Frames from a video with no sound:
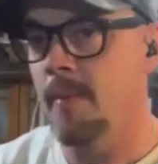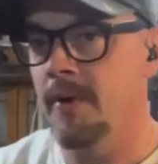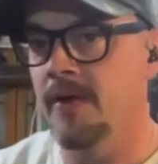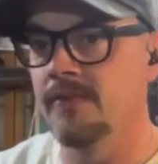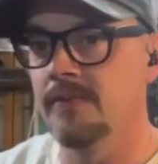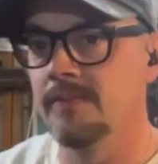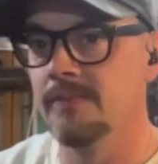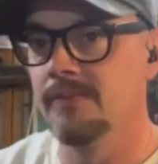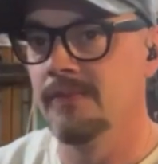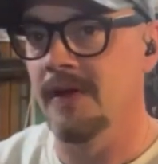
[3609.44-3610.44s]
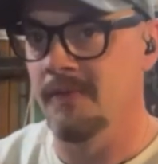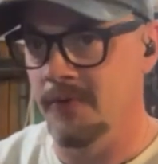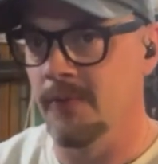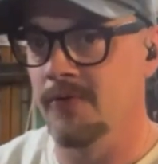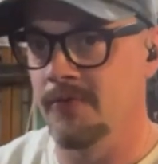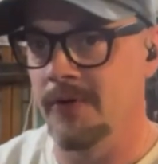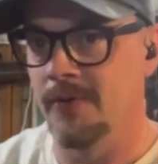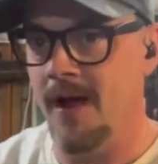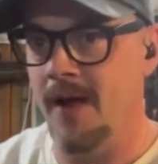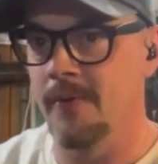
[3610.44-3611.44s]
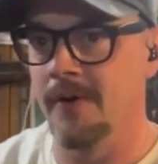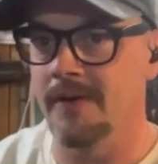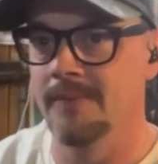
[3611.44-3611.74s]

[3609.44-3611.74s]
Bus an influence for your ride work?